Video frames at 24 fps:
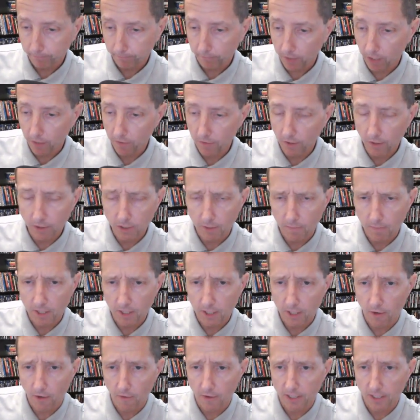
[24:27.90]
there's a
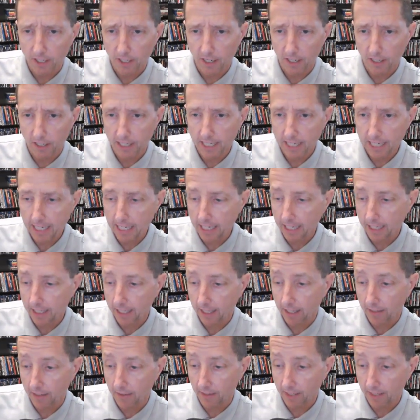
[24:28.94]
mysterious
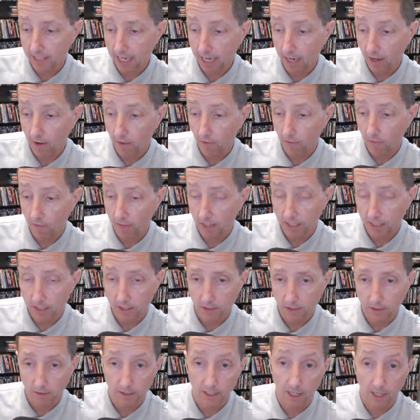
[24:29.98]
entity in the town
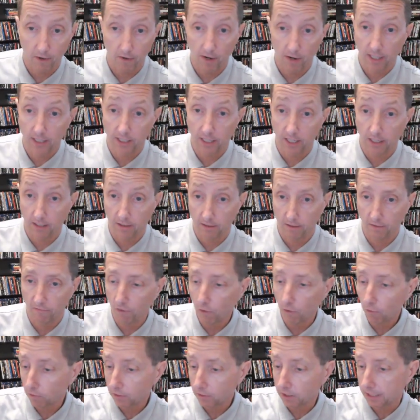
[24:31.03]
that's terrorizing the
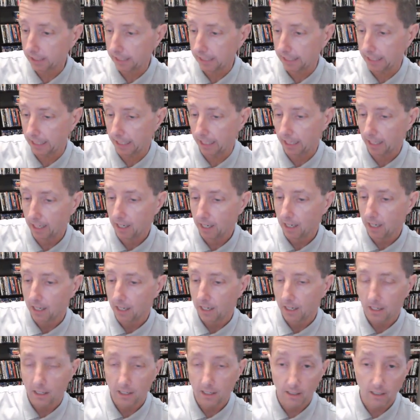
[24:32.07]
folks, and
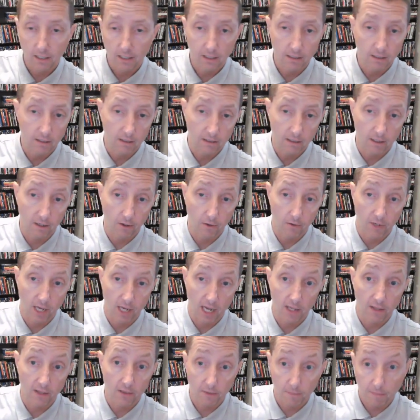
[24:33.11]

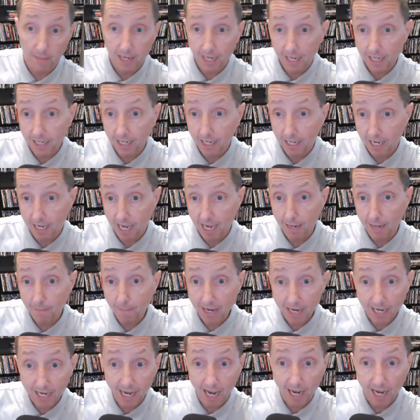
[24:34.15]
can
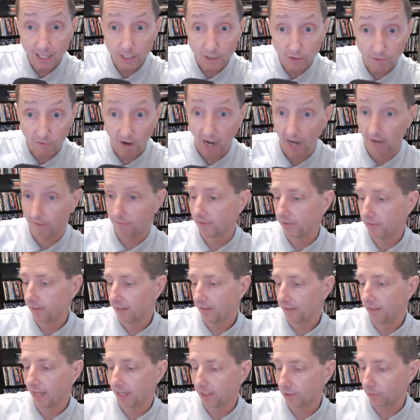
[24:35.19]
mankind survive?
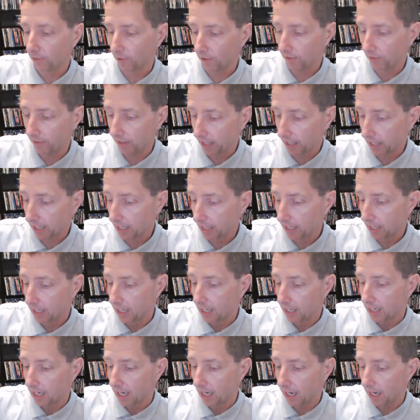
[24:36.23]
That sort of thing.
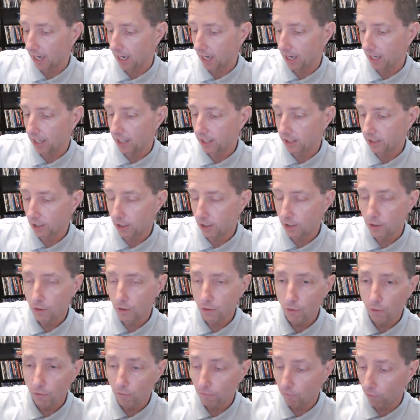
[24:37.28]
It's a
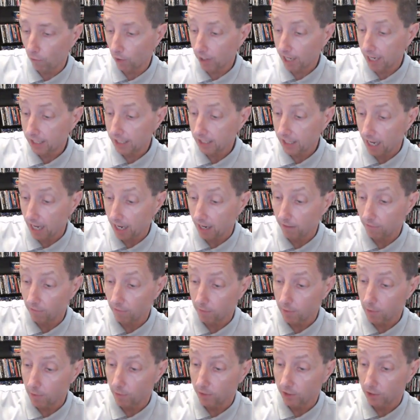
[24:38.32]
new 4K scan
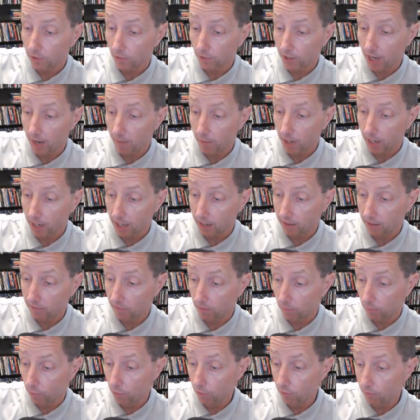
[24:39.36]
from the original camera negative
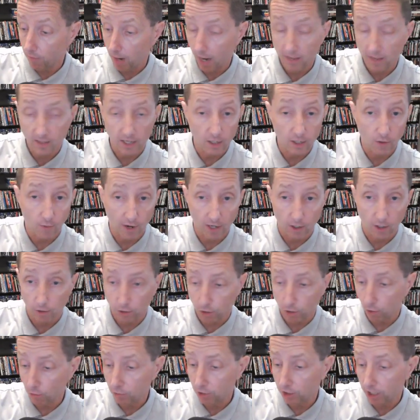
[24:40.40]
approved by the director
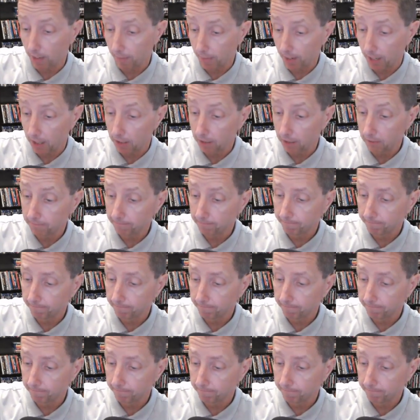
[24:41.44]
Joe Chappelle.